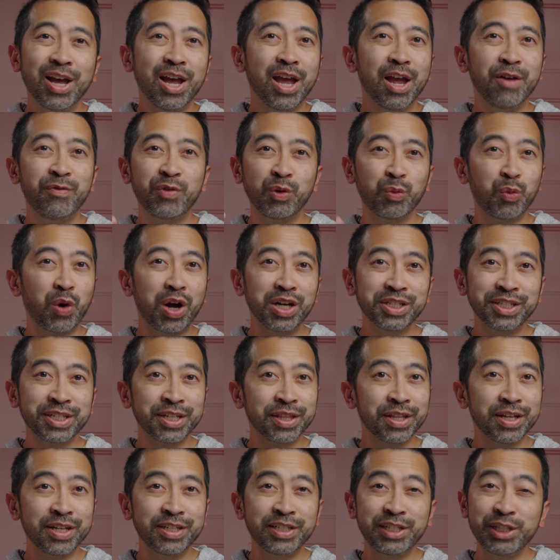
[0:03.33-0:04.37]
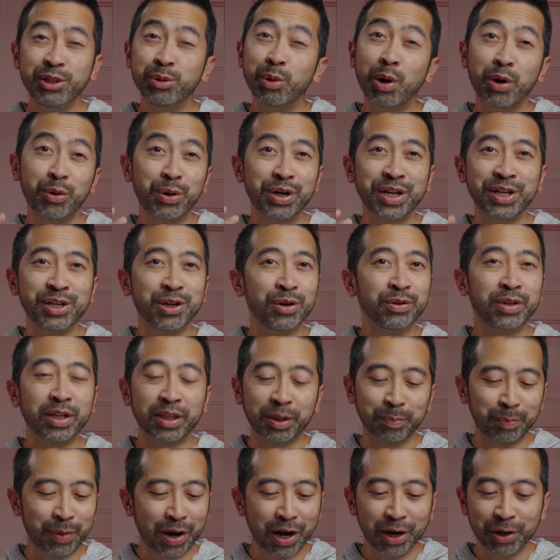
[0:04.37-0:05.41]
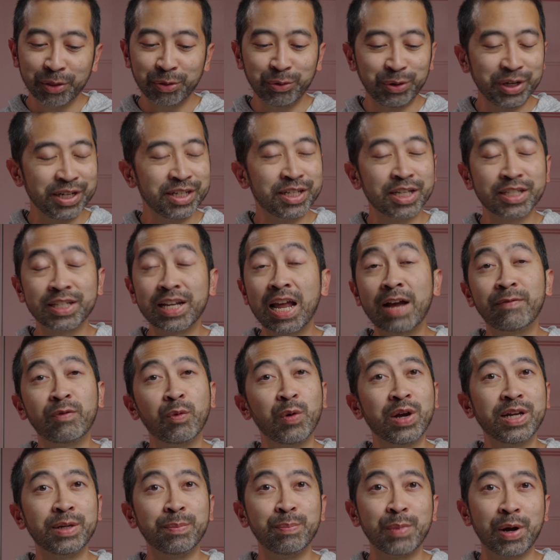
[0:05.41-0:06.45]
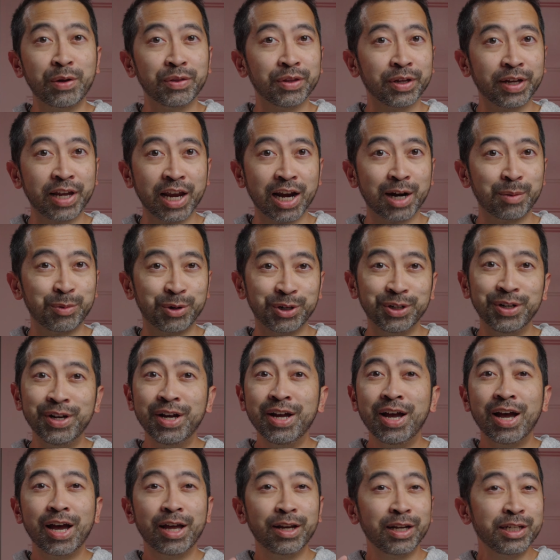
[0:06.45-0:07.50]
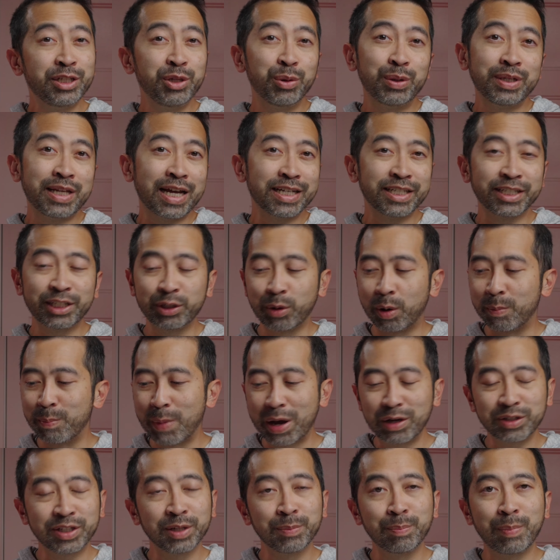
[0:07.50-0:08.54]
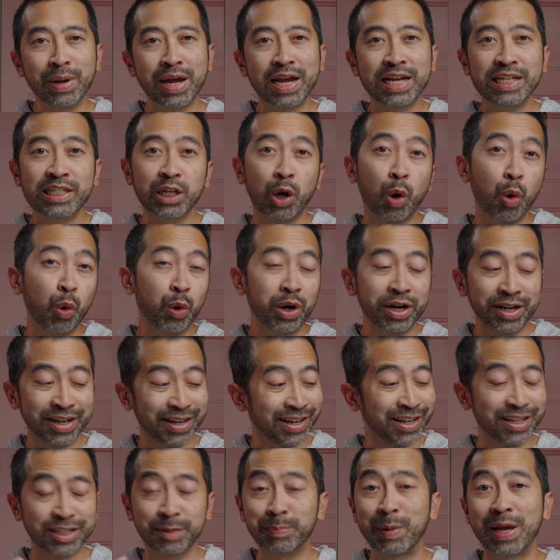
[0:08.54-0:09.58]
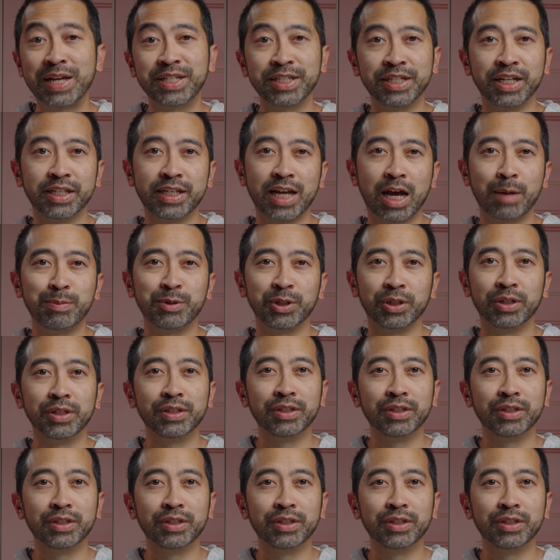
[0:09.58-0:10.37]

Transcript: If you're watching this, you already know that the Pocket 3 doesn't have a way to mount the camera unless you attach it to a mounting base or an expansion adapter.